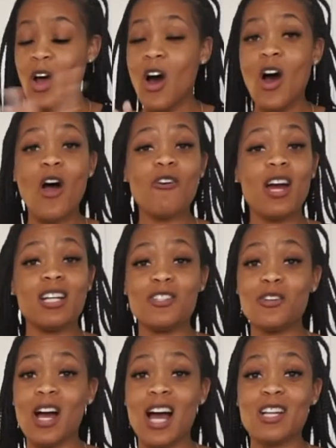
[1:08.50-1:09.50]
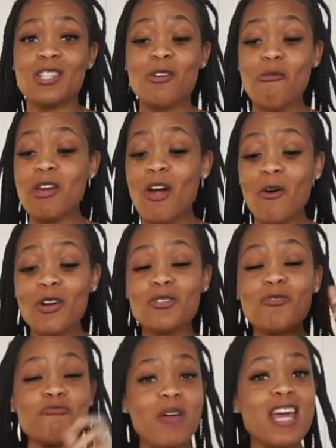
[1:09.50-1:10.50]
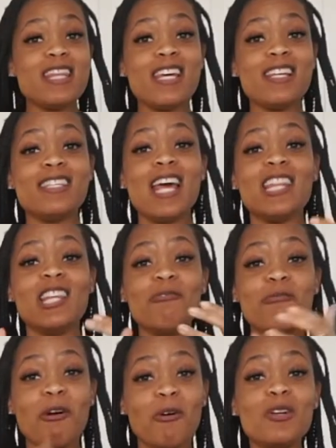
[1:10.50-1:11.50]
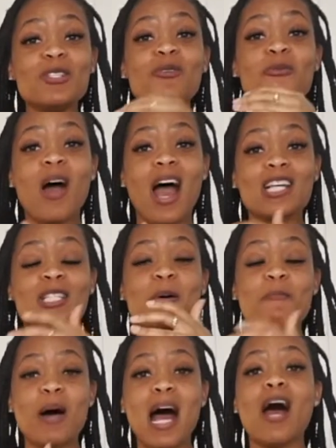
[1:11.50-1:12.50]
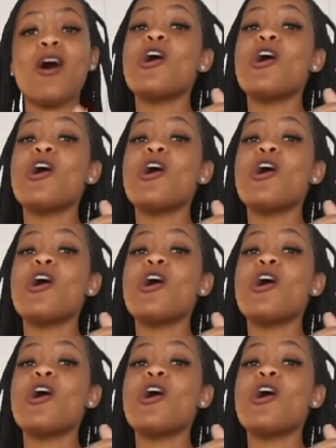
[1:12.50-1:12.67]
All right, you guys, so we are going to make this and then we are going to wax my